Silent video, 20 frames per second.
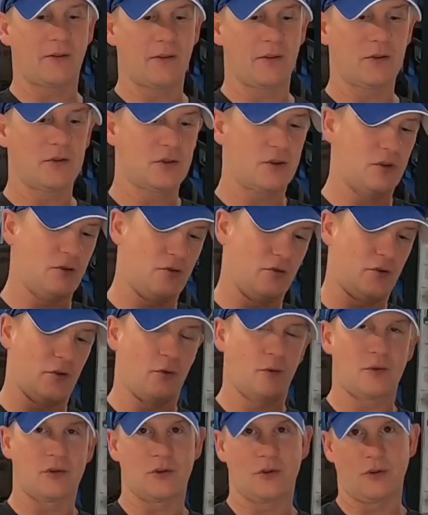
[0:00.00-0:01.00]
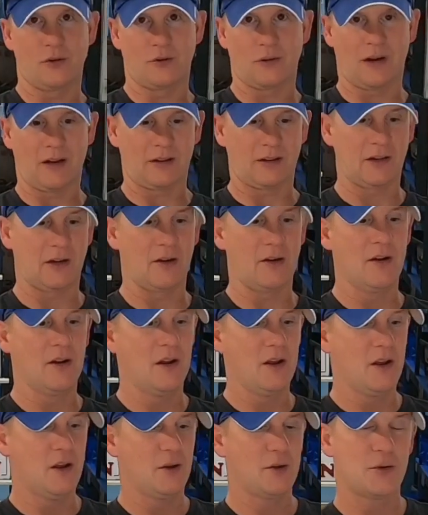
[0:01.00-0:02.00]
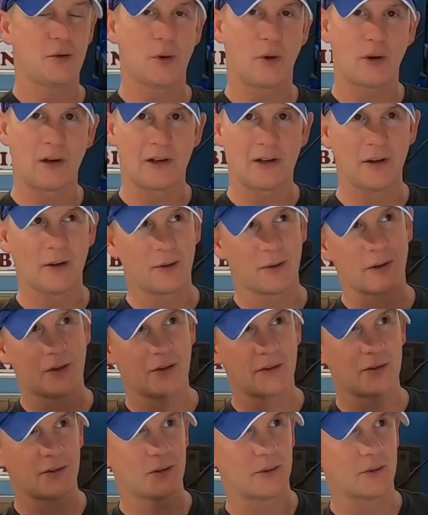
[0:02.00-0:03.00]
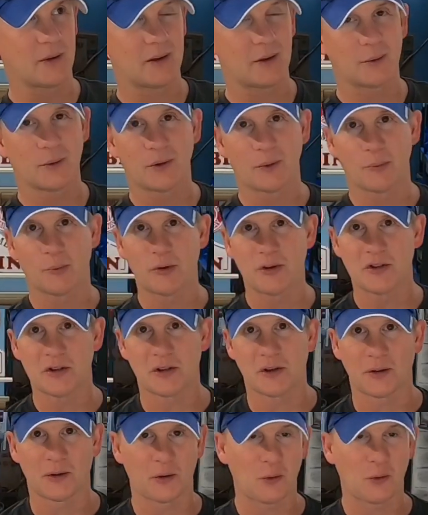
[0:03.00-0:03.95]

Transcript: For those of you who know what you're doing out there, you already know this, so I don't want to preach to the